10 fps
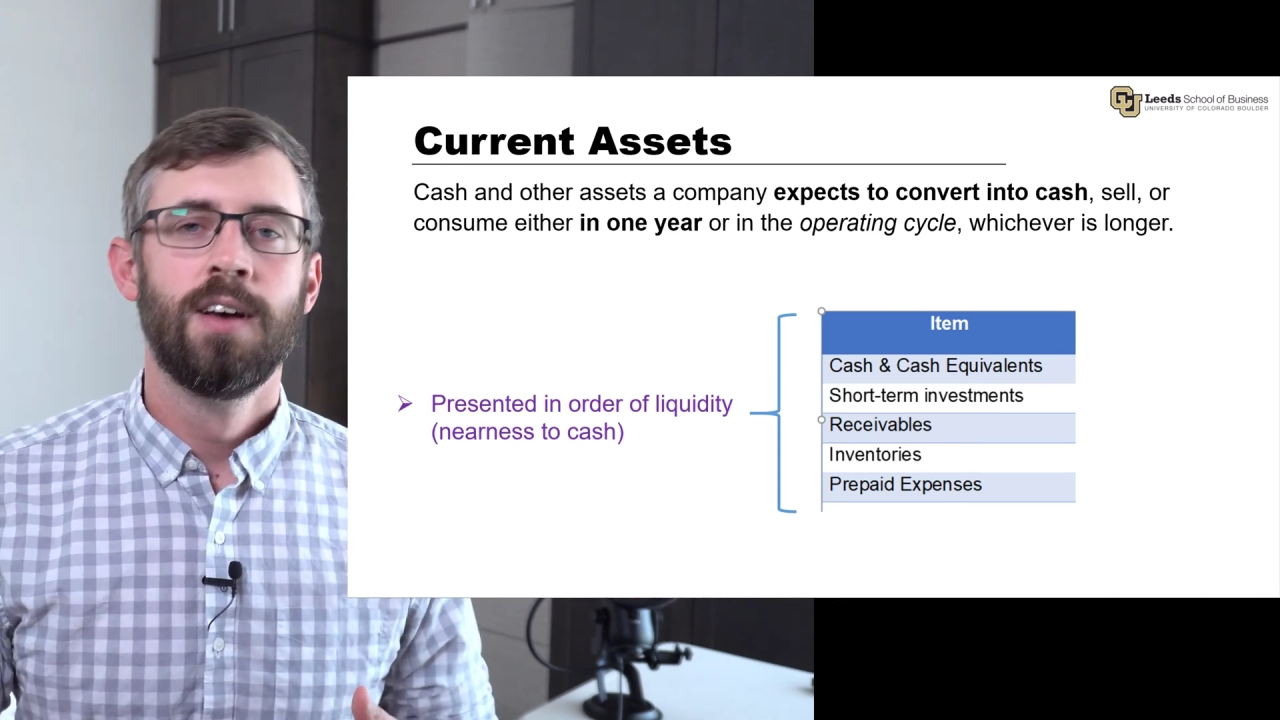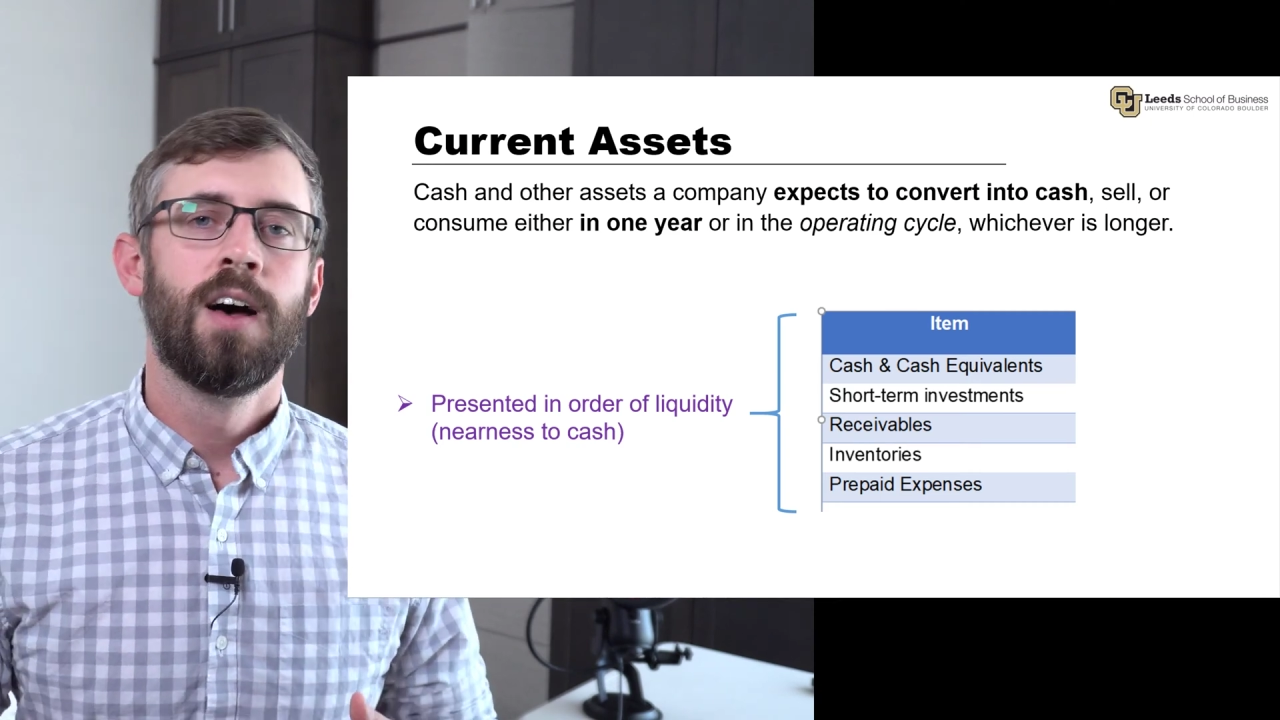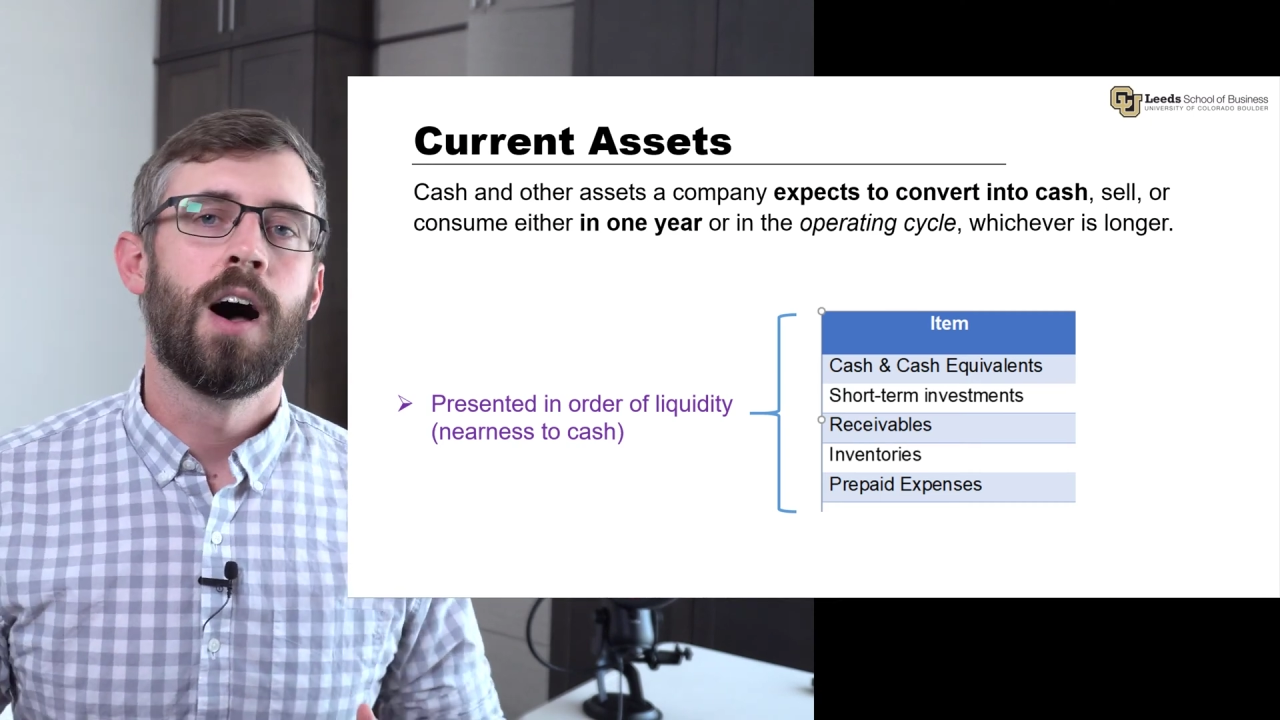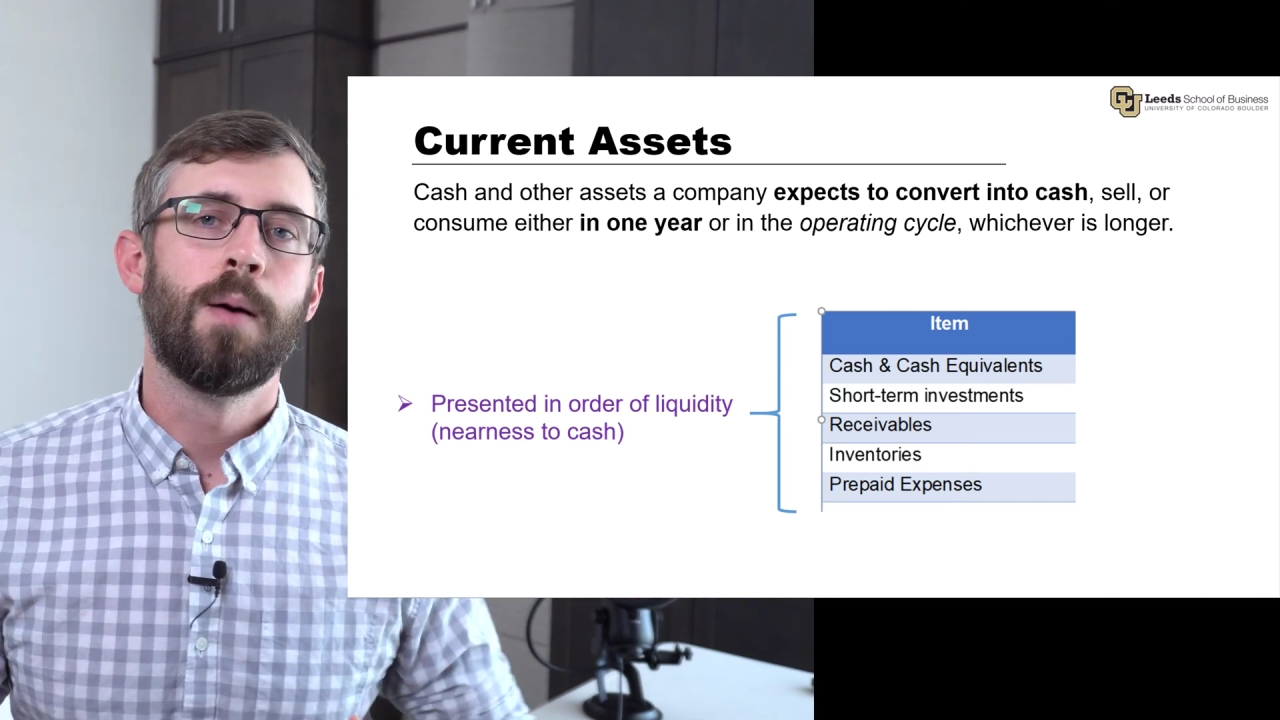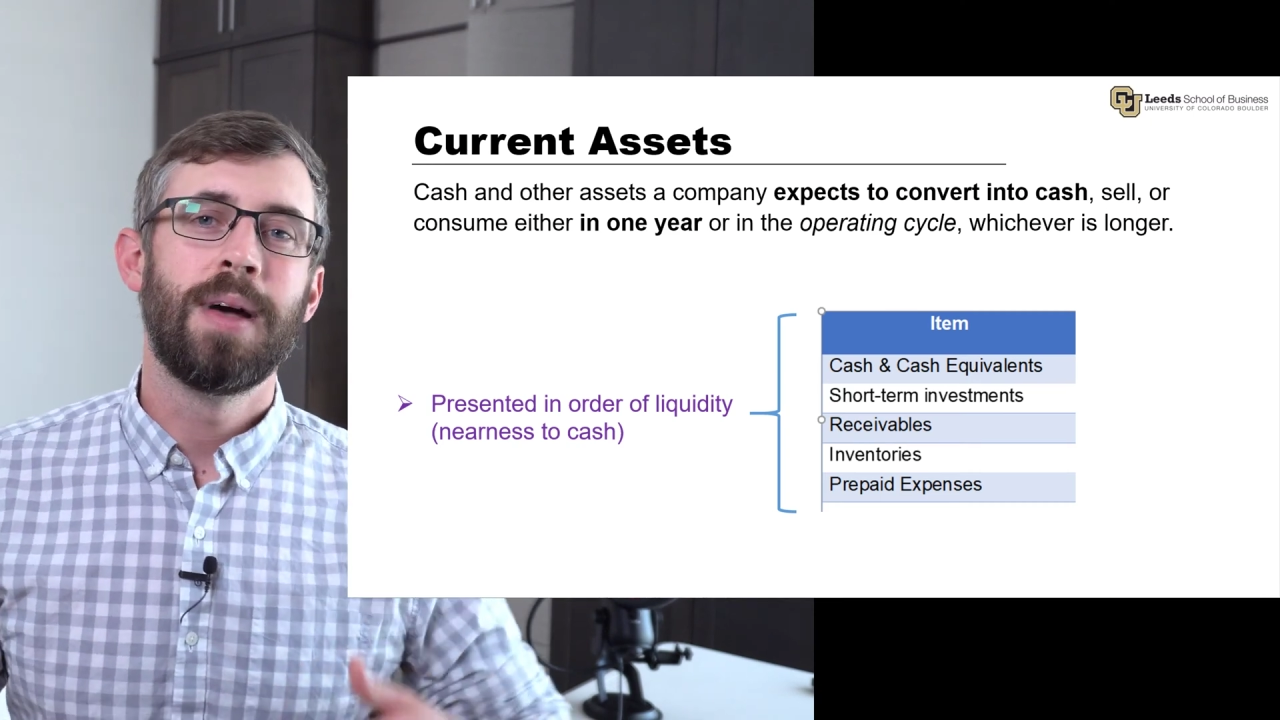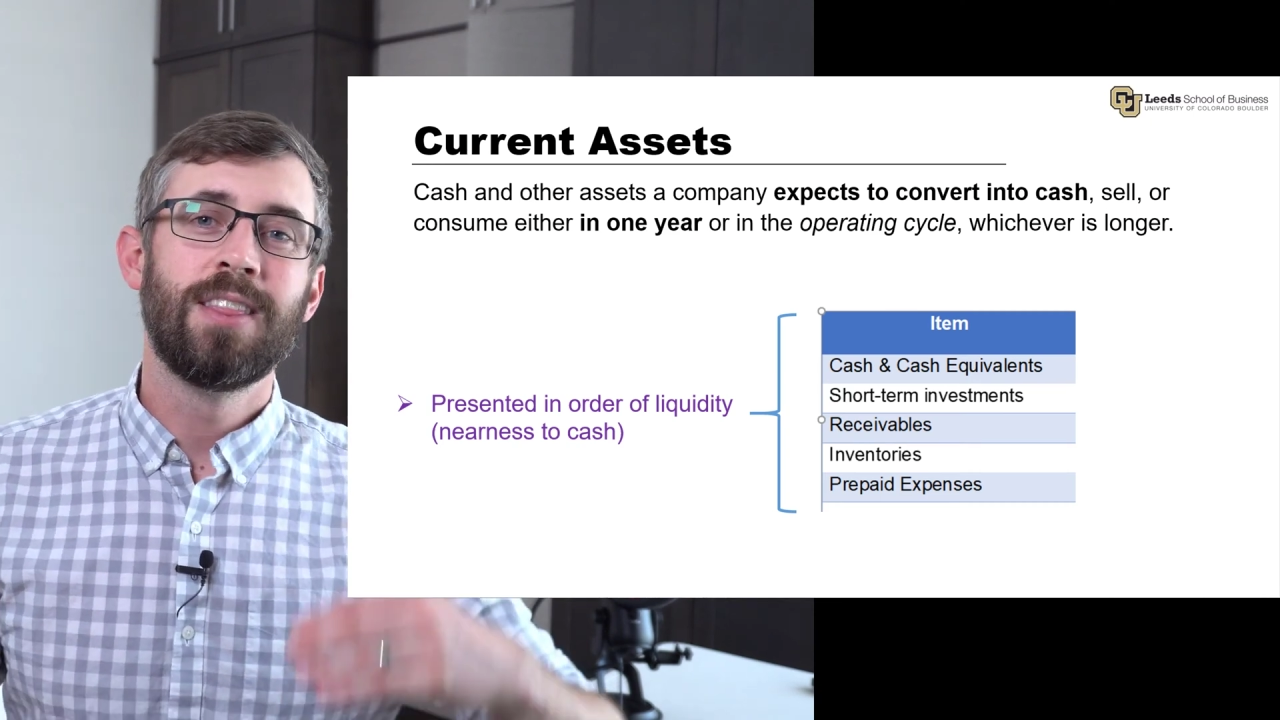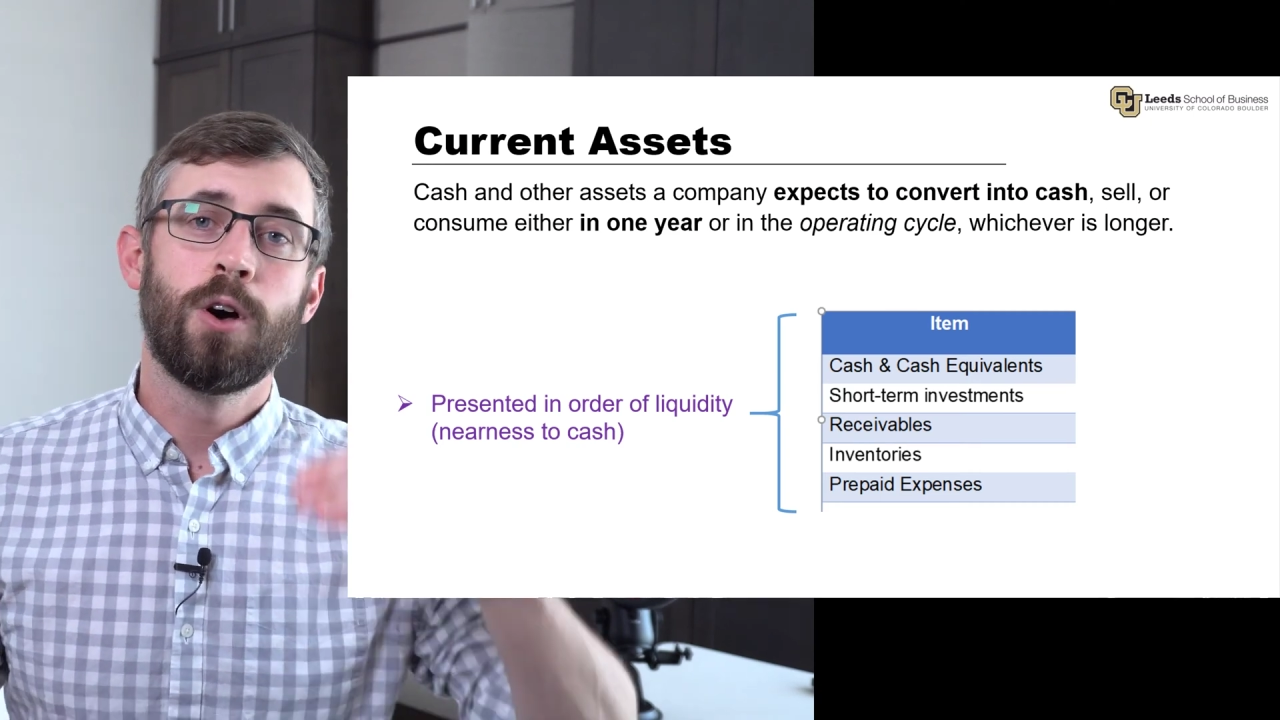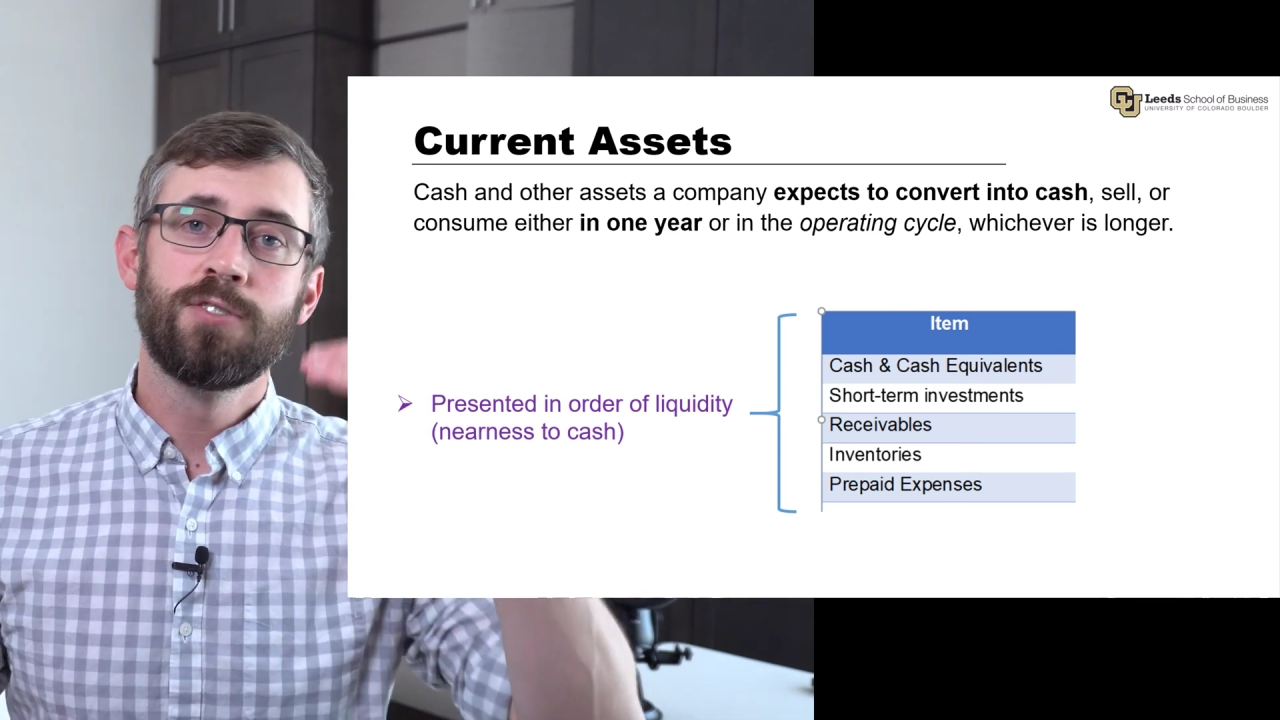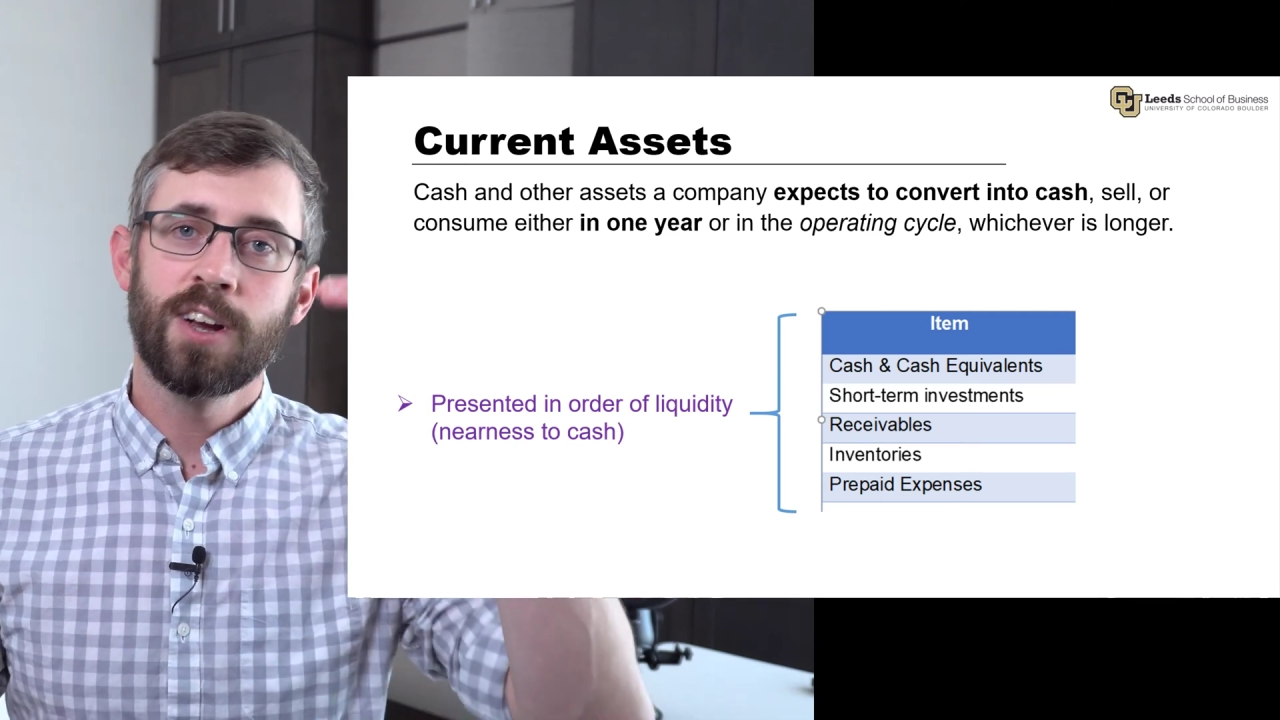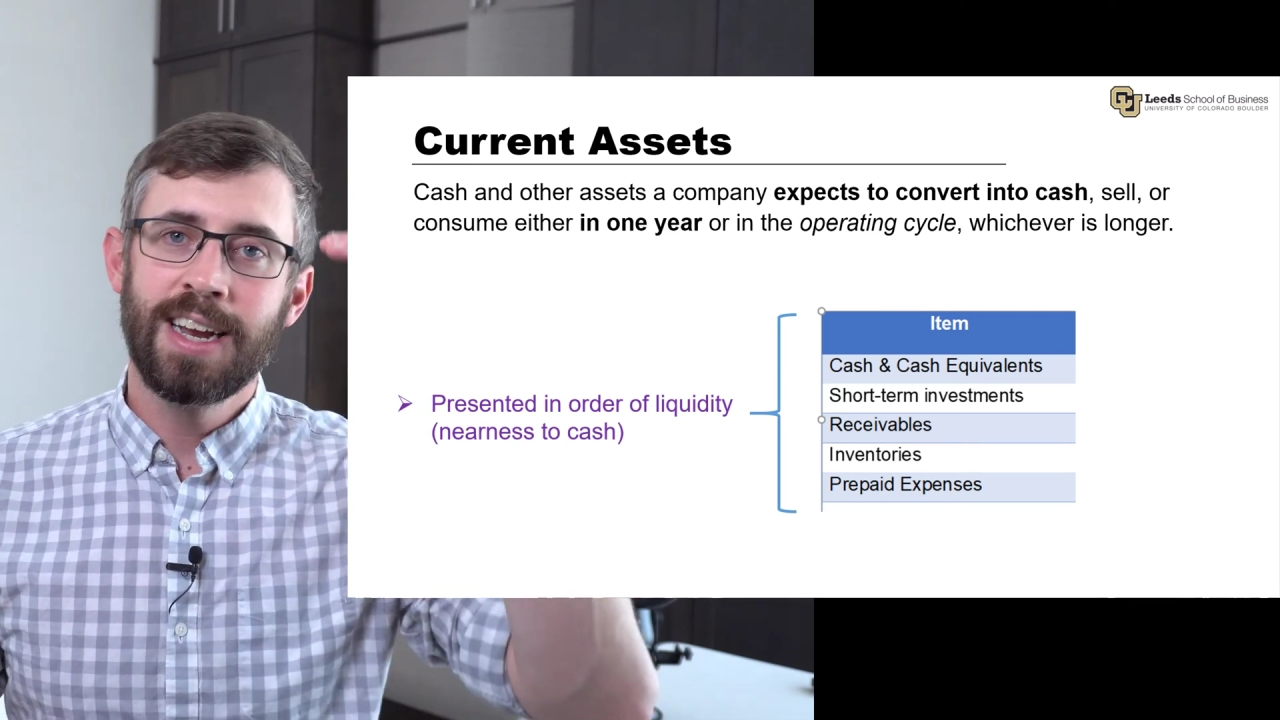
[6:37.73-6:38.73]
and
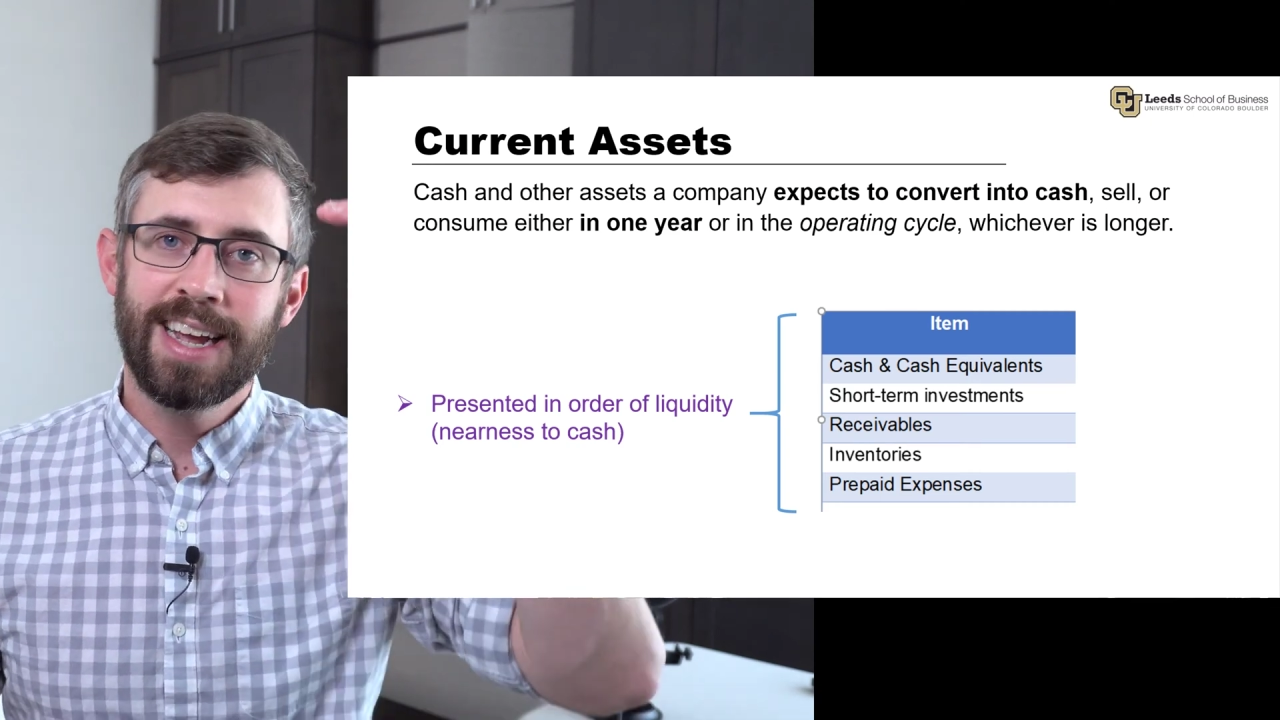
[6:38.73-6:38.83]
those are going